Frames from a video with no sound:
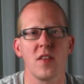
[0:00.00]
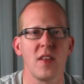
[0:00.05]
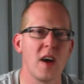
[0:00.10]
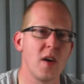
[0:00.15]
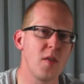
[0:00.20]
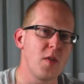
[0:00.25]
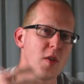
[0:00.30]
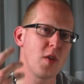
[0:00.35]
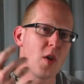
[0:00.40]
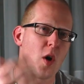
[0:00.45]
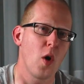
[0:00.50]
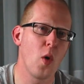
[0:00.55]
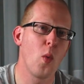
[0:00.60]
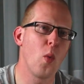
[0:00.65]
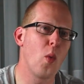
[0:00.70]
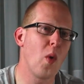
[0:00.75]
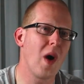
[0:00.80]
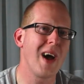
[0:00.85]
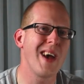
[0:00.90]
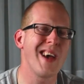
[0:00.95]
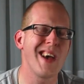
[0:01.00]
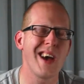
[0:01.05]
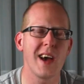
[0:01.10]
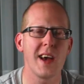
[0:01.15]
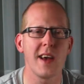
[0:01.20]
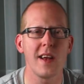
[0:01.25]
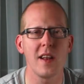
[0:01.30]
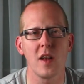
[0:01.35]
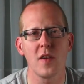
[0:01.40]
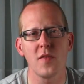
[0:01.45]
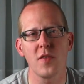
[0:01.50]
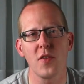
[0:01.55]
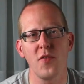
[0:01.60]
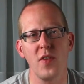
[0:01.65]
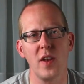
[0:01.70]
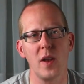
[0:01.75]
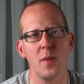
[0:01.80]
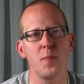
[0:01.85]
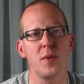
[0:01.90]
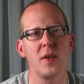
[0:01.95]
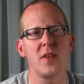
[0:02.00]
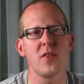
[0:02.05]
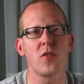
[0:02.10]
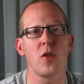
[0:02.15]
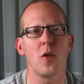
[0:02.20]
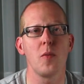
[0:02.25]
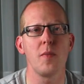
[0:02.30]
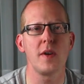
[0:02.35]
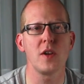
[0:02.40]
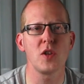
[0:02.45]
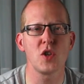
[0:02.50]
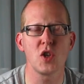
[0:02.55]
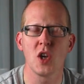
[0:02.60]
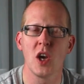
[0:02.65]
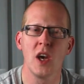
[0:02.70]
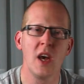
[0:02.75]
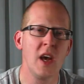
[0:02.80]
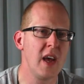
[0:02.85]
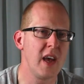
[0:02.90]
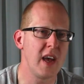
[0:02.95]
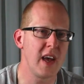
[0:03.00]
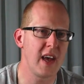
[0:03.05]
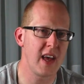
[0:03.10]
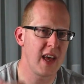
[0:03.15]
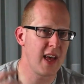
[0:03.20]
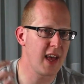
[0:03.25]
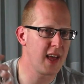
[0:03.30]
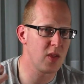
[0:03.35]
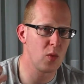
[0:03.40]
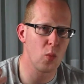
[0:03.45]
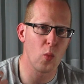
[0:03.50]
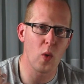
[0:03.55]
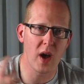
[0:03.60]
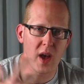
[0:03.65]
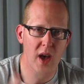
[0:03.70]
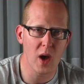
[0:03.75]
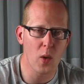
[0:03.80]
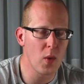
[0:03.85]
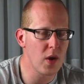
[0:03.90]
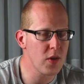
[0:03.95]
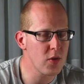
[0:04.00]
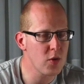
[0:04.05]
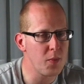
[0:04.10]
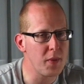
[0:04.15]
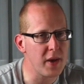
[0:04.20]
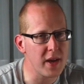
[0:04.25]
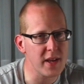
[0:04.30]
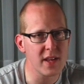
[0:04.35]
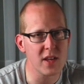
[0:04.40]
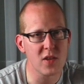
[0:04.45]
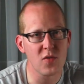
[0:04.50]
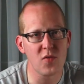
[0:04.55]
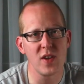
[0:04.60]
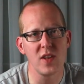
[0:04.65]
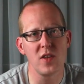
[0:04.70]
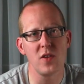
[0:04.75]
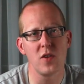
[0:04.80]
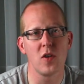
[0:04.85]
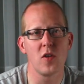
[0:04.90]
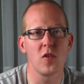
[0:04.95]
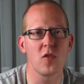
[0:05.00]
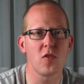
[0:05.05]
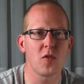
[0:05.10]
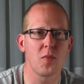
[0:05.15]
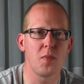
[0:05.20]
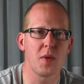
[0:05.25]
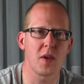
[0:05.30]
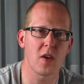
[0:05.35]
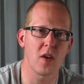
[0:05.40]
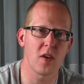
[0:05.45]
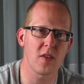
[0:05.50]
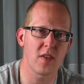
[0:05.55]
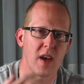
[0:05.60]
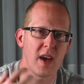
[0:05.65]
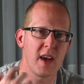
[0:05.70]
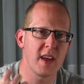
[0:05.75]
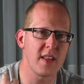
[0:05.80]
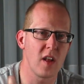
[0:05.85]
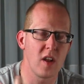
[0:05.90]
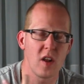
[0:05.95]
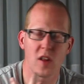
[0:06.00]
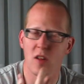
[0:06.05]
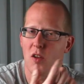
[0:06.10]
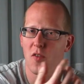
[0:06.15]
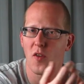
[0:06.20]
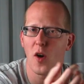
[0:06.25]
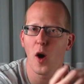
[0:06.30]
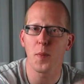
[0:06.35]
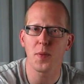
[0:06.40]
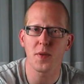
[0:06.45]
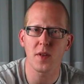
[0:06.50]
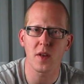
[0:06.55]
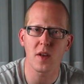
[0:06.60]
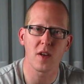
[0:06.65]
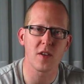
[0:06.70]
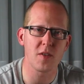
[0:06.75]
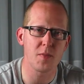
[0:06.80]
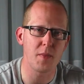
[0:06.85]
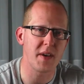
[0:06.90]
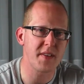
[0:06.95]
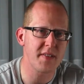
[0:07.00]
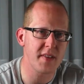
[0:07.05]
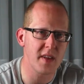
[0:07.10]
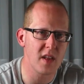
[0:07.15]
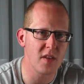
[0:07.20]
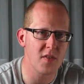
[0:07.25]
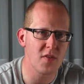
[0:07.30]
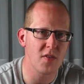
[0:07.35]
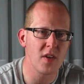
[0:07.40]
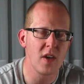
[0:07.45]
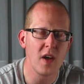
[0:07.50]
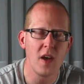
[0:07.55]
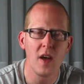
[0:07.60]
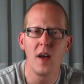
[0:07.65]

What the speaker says: Now you know why I love the Philippines so much and why I want to make these videos, because I had a lot of obstacles myself.